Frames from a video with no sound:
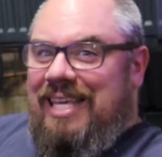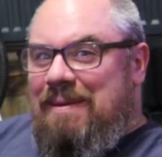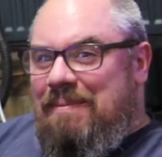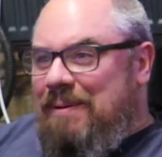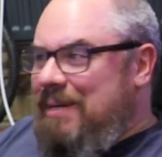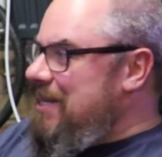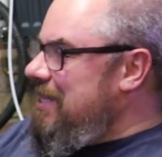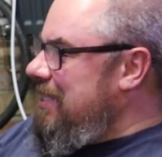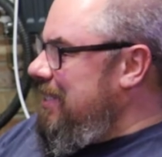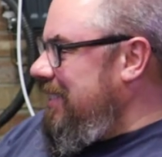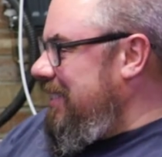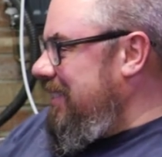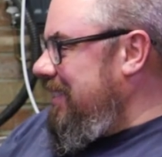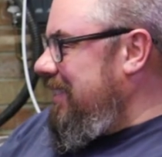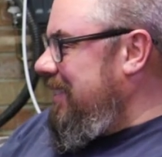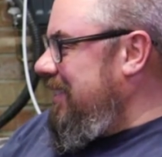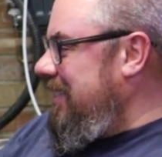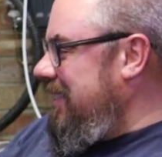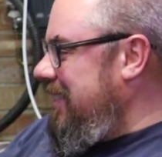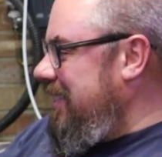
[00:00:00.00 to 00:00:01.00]
labour.
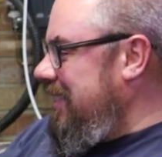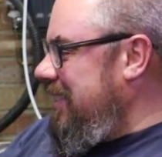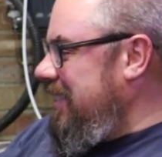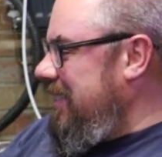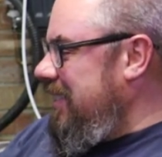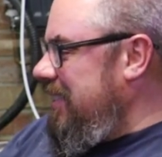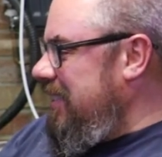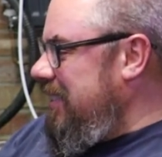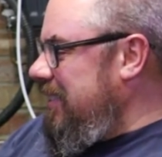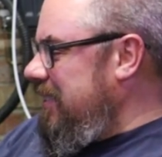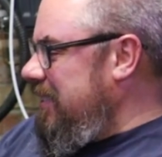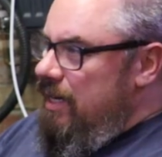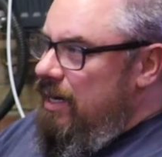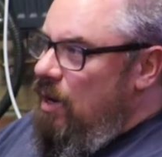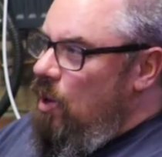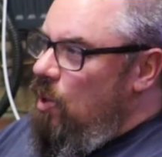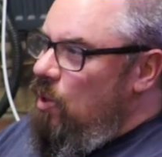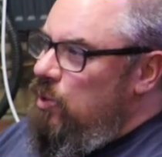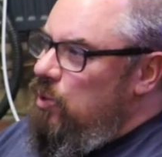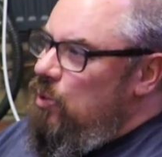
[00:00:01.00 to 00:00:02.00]

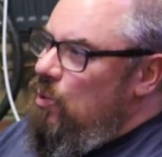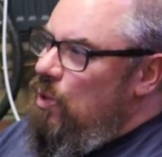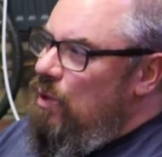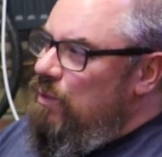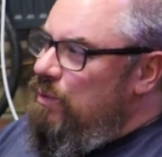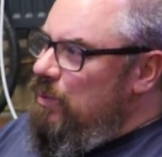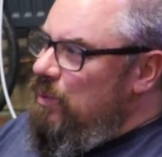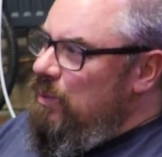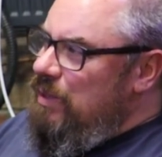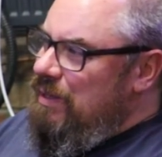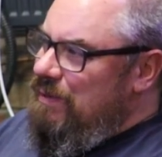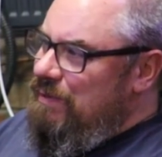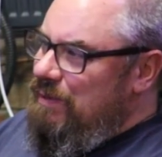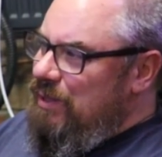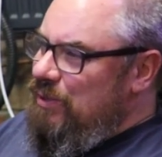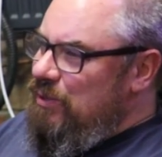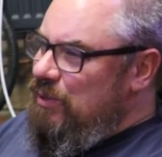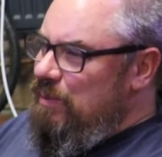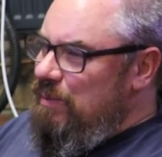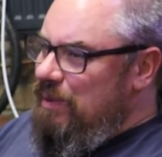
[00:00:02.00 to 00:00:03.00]
All too often with a
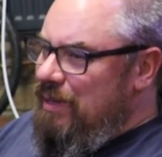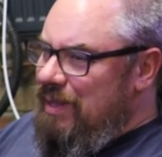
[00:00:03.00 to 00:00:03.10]
fish room,